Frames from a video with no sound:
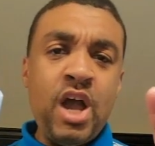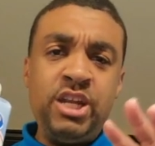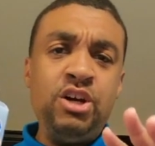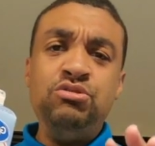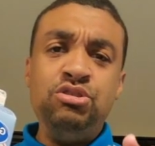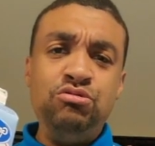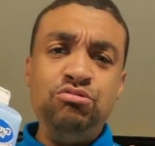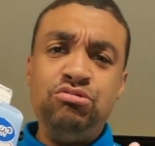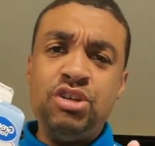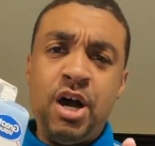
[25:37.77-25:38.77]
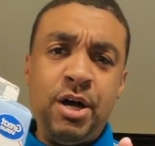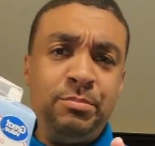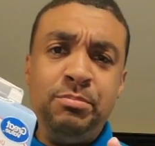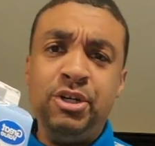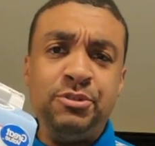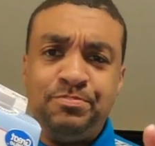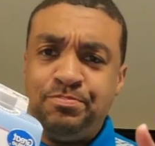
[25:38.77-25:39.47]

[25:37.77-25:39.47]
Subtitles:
don't use milk.